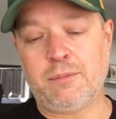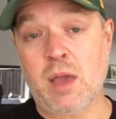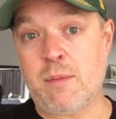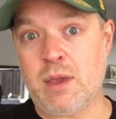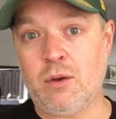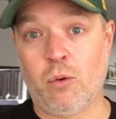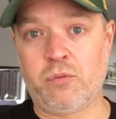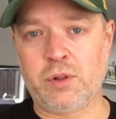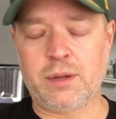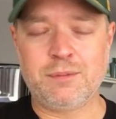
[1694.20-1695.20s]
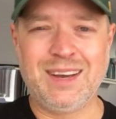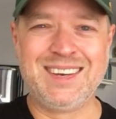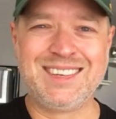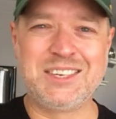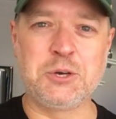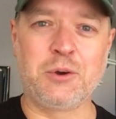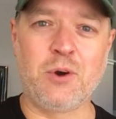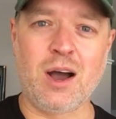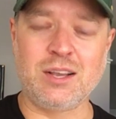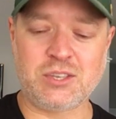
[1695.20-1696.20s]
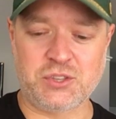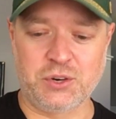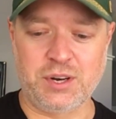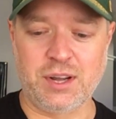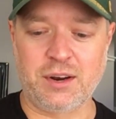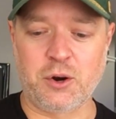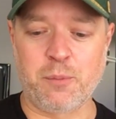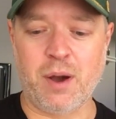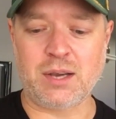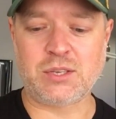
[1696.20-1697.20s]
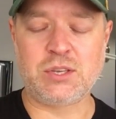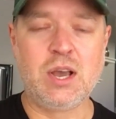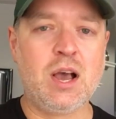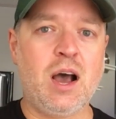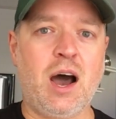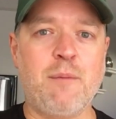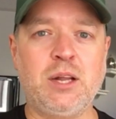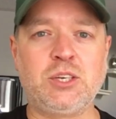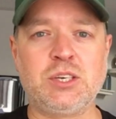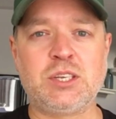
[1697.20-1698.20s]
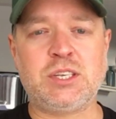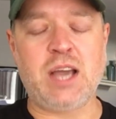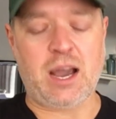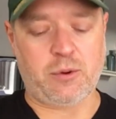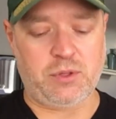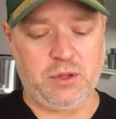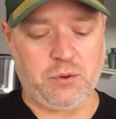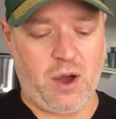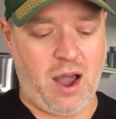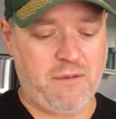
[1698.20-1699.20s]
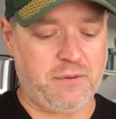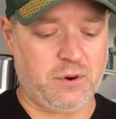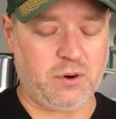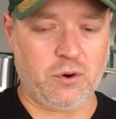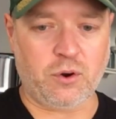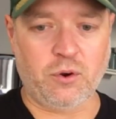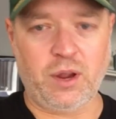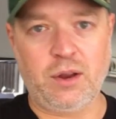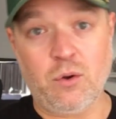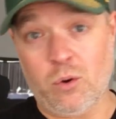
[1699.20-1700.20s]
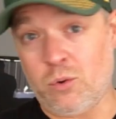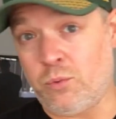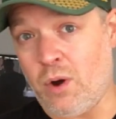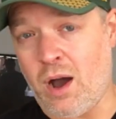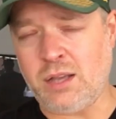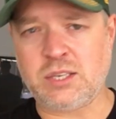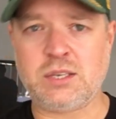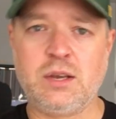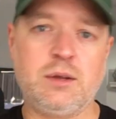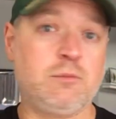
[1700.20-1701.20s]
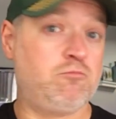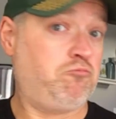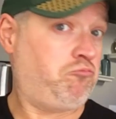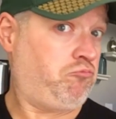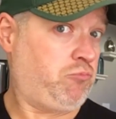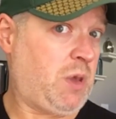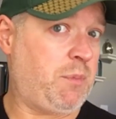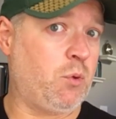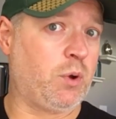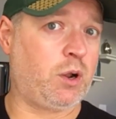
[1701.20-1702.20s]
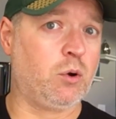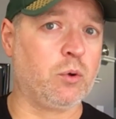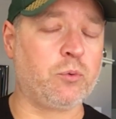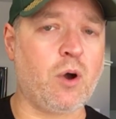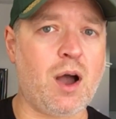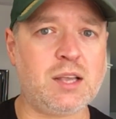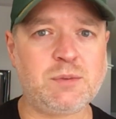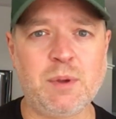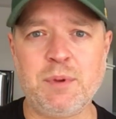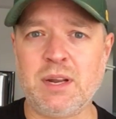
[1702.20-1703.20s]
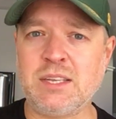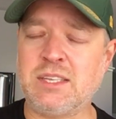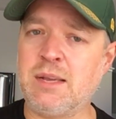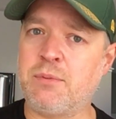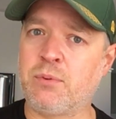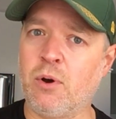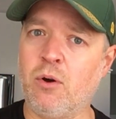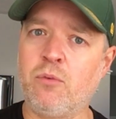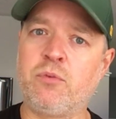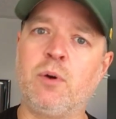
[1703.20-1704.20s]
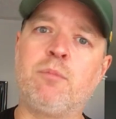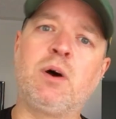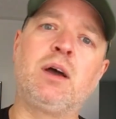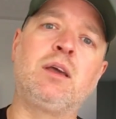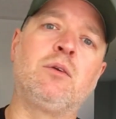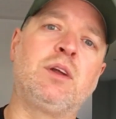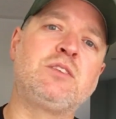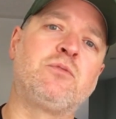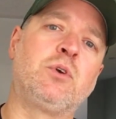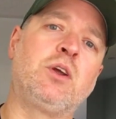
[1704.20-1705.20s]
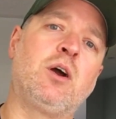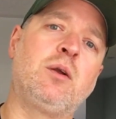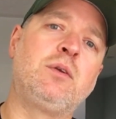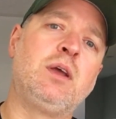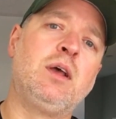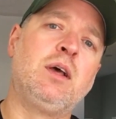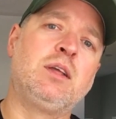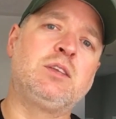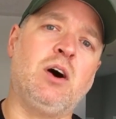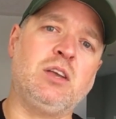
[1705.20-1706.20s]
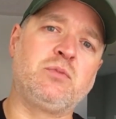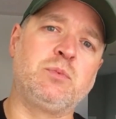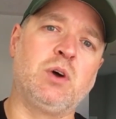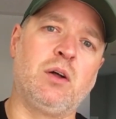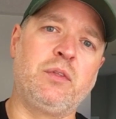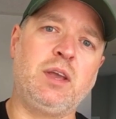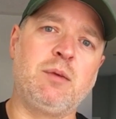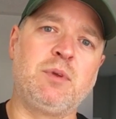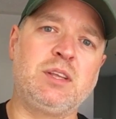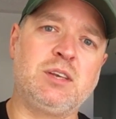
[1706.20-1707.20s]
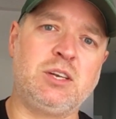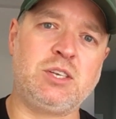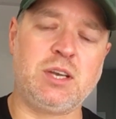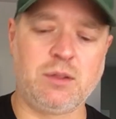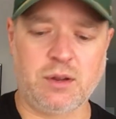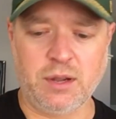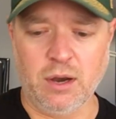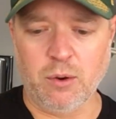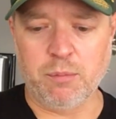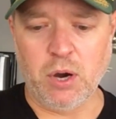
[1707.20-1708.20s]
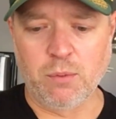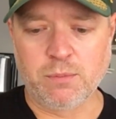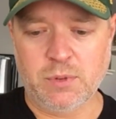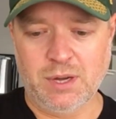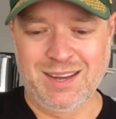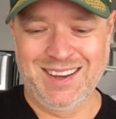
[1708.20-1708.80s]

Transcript: Maybe, hopefully. John Ross, $3,900. I mentioned a stack with either Eifert or Green or Ross. Maybe you want to go with Ross. Maybe a nice deep throw from, a nice 40-yard toss from Dalton to him and a touchdown. There you go. Boom.